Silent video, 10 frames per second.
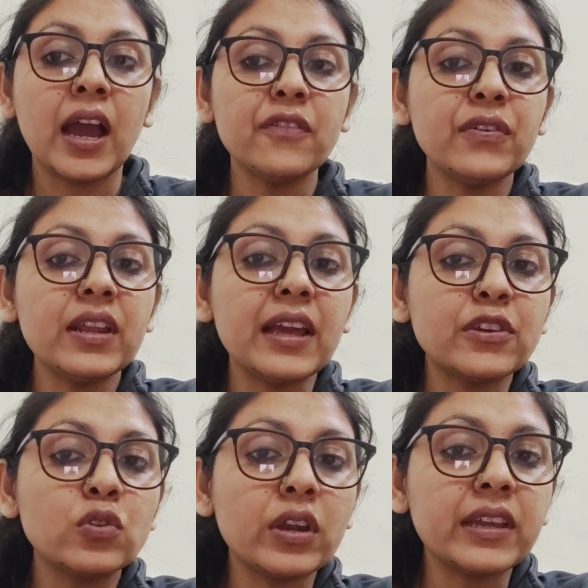I feel
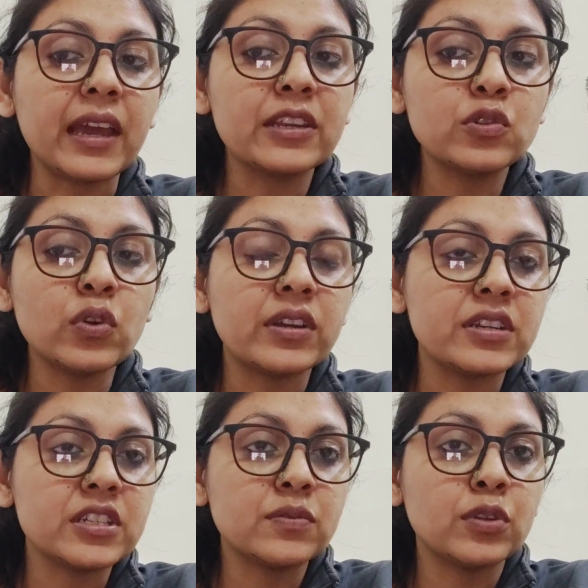like you are carrying two
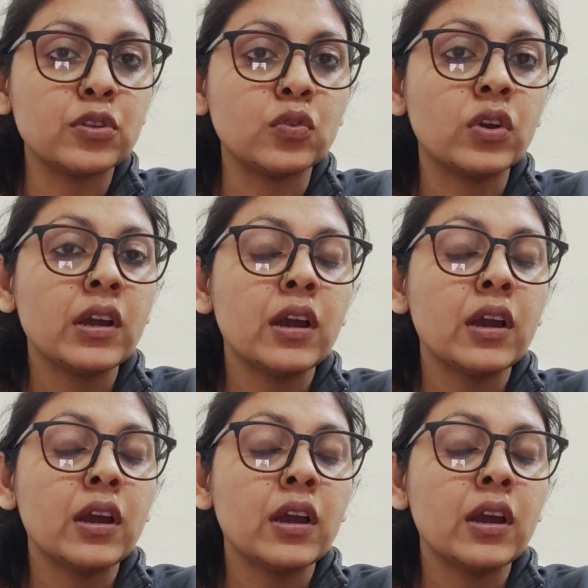energies with you.